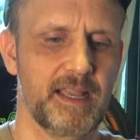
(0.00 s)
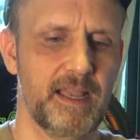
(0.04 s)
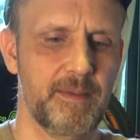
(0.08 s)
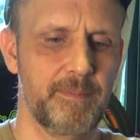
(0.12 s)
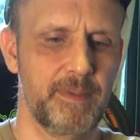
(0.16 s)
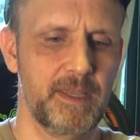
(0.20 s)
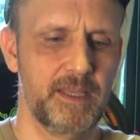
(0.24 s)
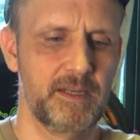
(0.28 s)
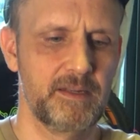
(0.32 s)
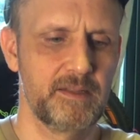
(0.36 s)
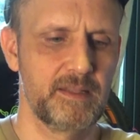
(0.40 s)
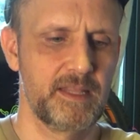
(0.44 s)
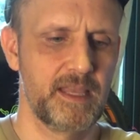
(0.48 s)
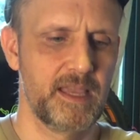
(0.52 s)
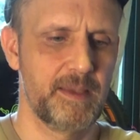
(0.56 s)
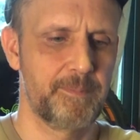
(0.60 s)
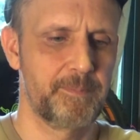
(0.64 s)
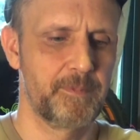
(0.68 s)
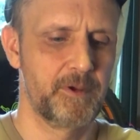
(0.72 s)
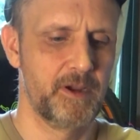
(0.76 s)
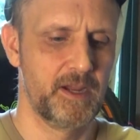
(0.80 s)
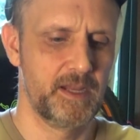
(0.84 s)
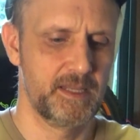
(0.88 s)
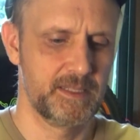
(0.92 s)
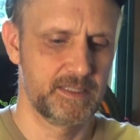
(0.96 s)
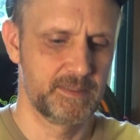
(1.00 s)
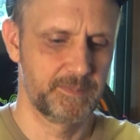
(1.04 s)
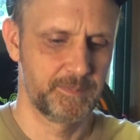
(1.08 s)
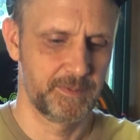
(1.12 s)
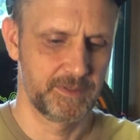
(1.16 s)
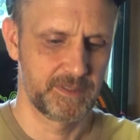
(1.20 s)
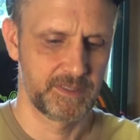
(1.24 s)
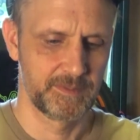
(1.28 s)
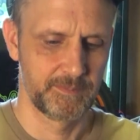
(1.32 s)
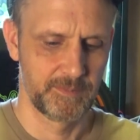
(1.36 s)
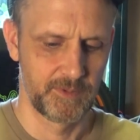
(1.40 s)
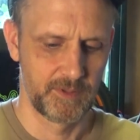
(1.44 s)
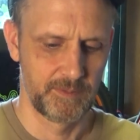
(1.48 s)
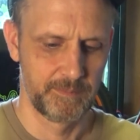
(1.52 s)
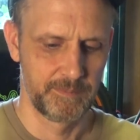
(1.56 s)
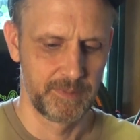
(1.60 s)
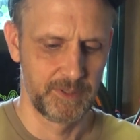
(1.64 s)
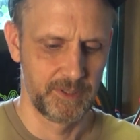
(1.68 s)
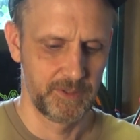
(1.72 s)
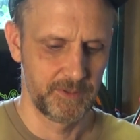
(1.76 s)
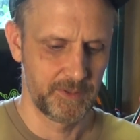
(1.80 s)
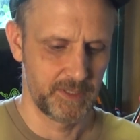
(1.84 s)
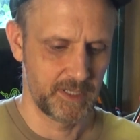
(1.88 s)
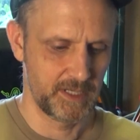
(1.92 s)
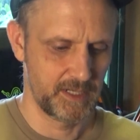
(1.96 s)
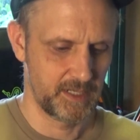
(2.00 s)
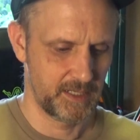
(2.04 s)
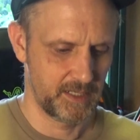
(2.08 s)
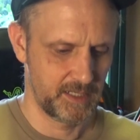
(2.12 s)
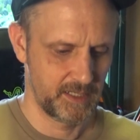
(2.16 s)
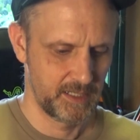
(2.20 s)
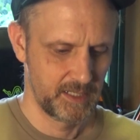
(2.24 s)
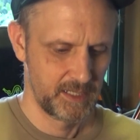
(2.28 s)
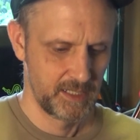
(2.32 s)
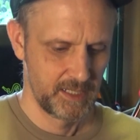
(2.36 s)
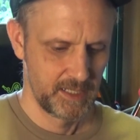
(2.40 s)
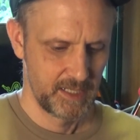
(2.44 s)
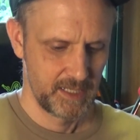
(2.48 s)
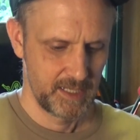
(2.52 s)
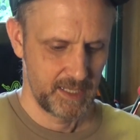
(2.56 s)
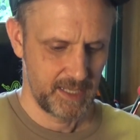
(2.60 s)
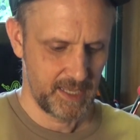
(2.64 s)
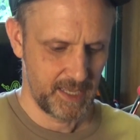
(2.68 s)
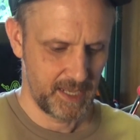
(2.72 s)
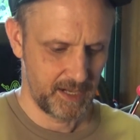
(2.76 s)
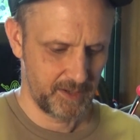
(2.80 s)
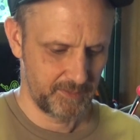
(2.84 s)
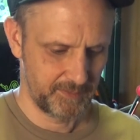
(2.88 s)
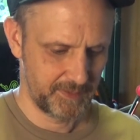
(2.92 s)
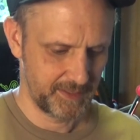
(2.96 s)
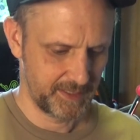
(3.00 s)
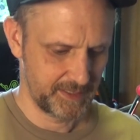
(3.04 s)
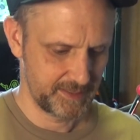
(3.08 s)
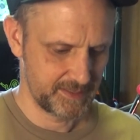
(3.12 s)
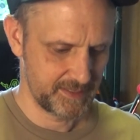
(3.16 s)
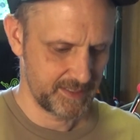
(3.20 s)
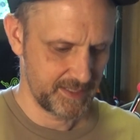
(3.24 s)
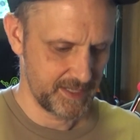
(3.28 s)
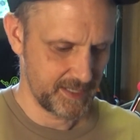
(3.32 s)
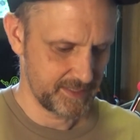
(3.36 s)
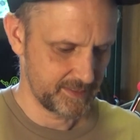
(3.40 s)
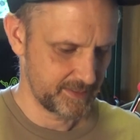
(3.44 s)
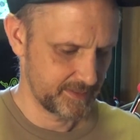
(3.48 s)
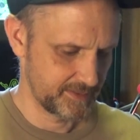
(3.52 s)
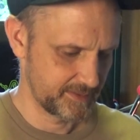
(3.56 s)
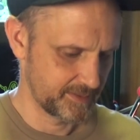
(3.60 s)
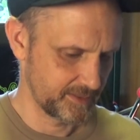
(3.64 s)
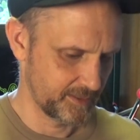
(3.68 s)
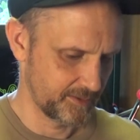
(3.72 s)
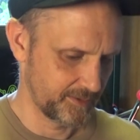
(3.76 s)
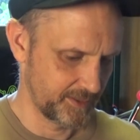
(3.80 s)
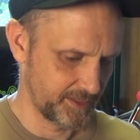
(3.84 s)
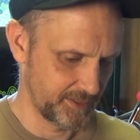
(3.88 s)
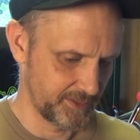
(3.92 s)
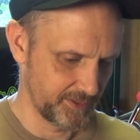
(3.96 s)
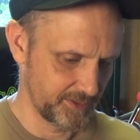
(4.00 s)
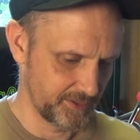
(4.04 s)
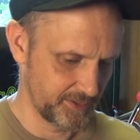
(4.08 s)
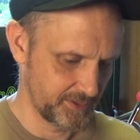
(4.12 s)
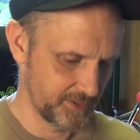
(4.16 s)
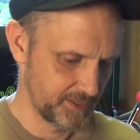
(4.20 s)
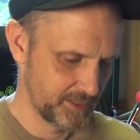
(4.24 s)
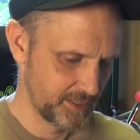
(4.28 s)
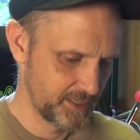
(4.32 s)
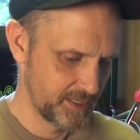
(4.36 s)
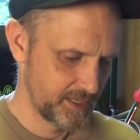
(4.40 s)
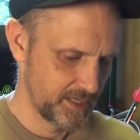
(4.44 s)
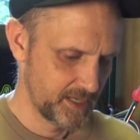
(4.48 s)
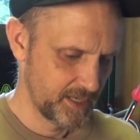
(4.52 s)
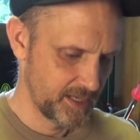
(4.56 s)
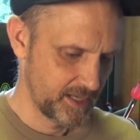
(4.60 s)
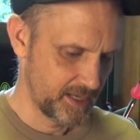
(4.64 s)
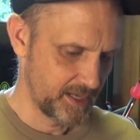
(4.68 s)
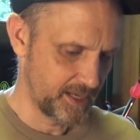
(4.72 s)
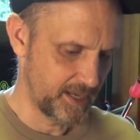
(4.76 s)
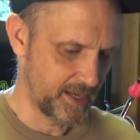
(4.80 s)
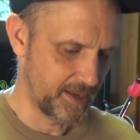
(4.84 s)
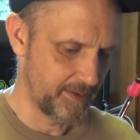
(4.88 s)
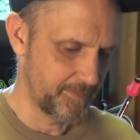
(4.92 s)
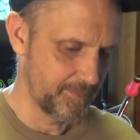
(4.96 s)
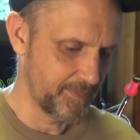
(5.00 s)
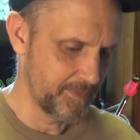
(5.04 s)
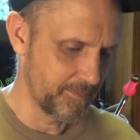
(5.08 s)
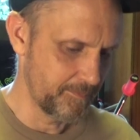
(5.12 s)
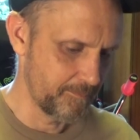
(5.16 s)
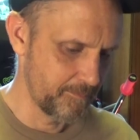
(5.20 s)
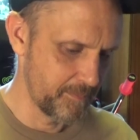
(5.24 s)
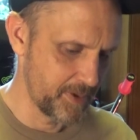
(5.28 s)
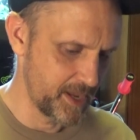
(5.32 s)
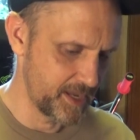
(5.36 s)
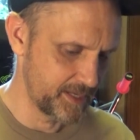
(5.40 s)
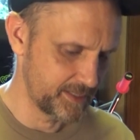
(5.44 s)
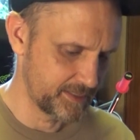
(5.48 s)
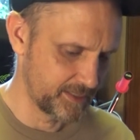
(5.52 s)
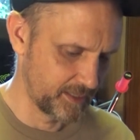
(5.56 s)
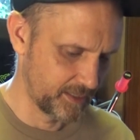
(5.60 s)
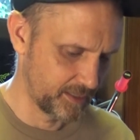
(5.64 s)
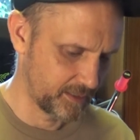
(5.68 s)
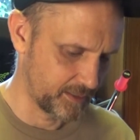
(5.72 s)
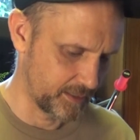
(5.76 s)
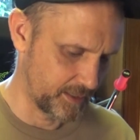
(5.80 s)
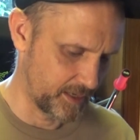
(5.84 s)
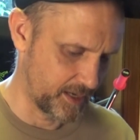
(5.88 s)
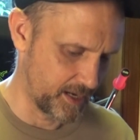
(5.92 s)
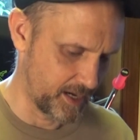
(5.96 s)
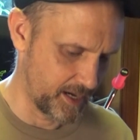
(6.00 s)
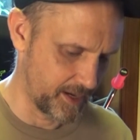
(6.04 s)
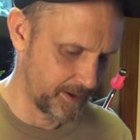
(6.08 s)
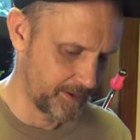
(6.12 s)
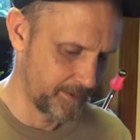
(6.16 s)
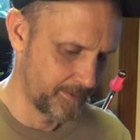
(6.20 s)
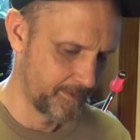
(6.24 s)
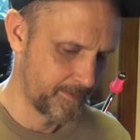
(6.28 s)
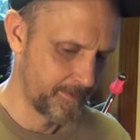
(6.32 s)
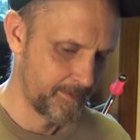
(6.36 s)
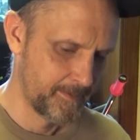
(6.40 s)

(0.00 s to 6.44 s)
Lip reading: I may do the upgrades, put some more blue on it. I don't think it's necessary though. Amazing car.